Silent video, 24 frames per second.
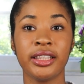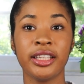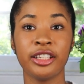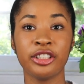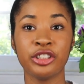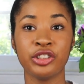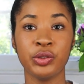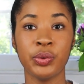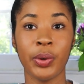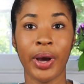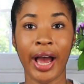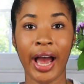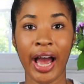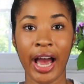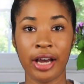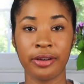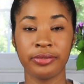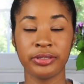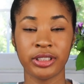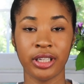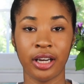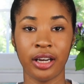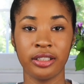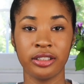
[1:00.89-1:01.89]
things you
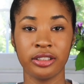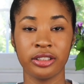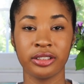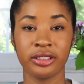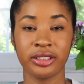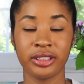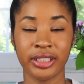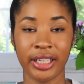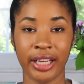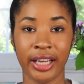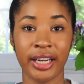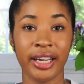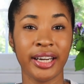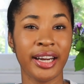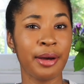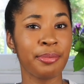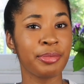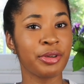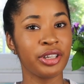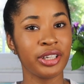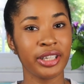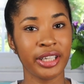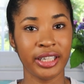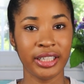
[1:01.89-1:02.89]
have to understand. And
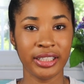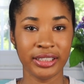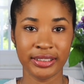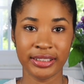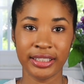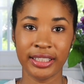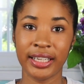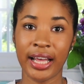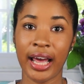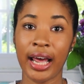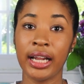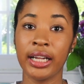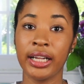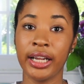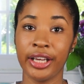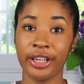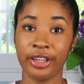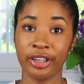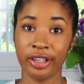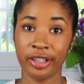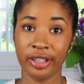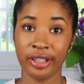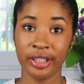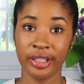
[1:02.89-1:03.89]
I'm going to get into that
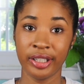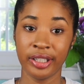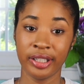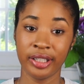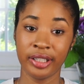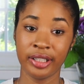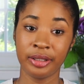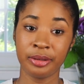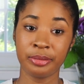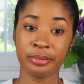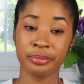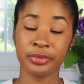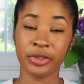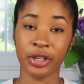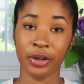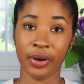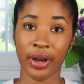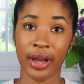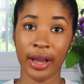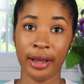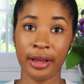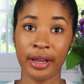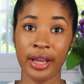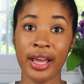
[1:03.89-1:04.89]
later.
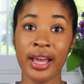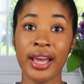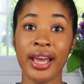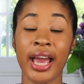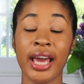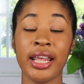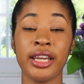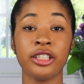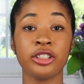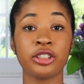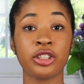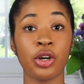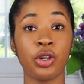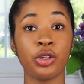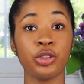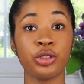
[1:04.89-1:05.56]
Okay? And this